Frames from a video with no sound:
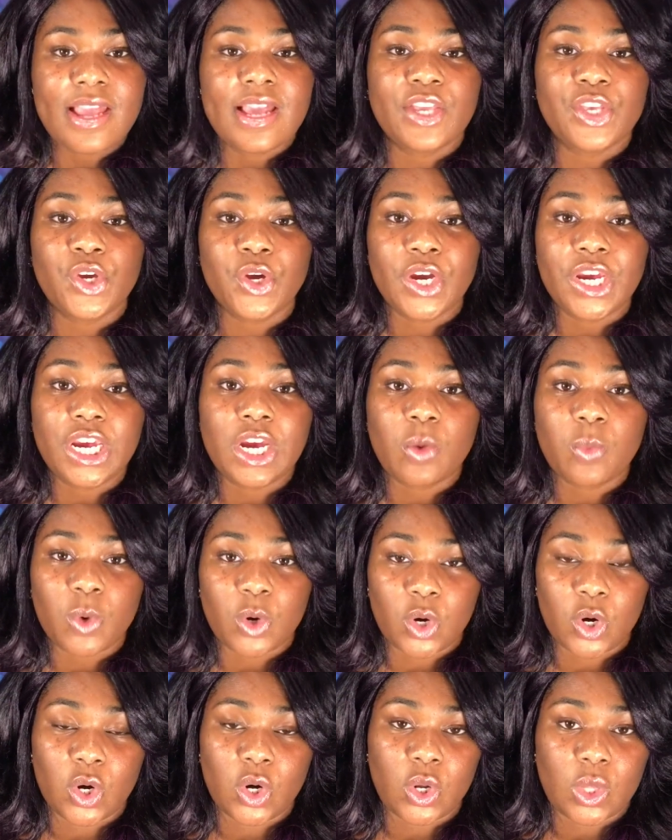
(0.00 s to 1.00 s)
your hair will
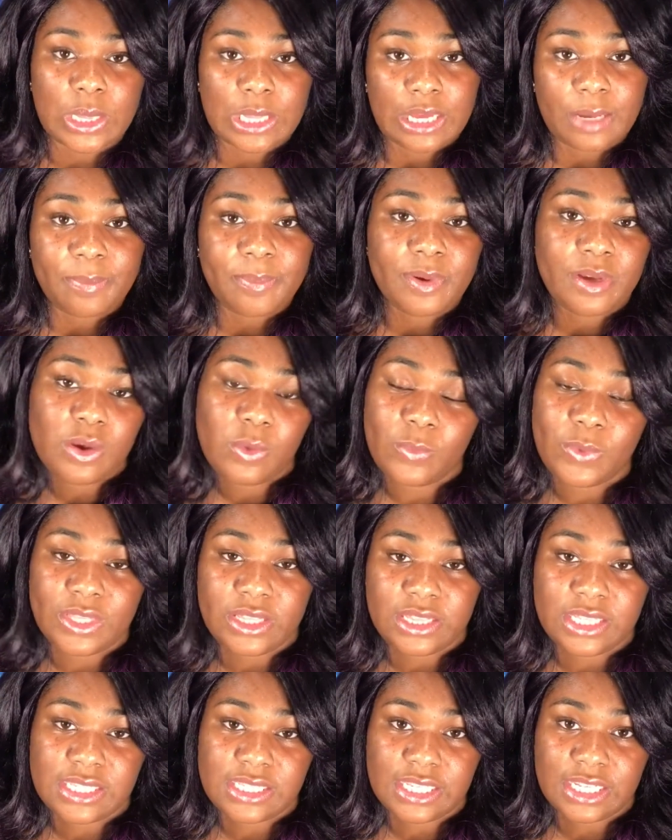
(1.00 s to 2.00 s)
curl up
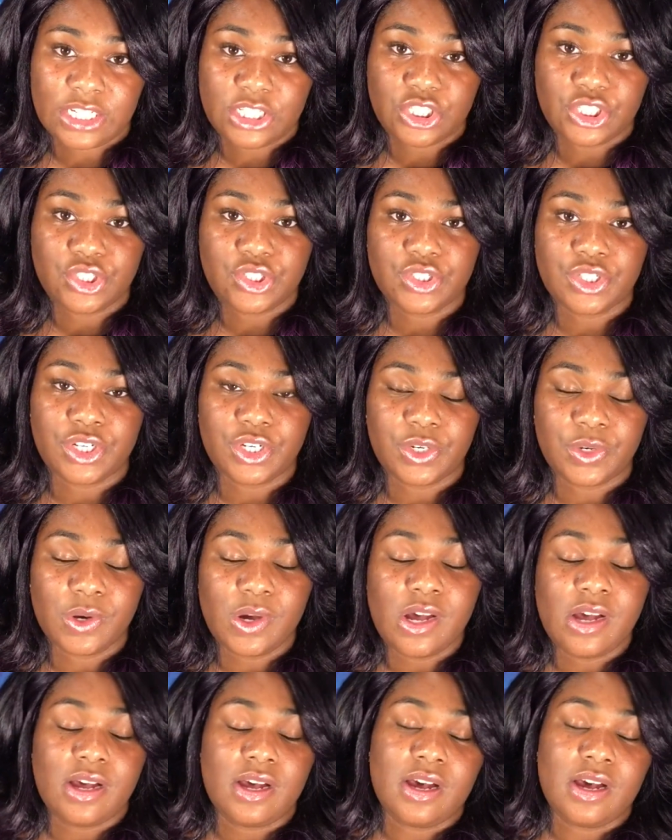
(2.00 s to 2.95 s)
with this edge control.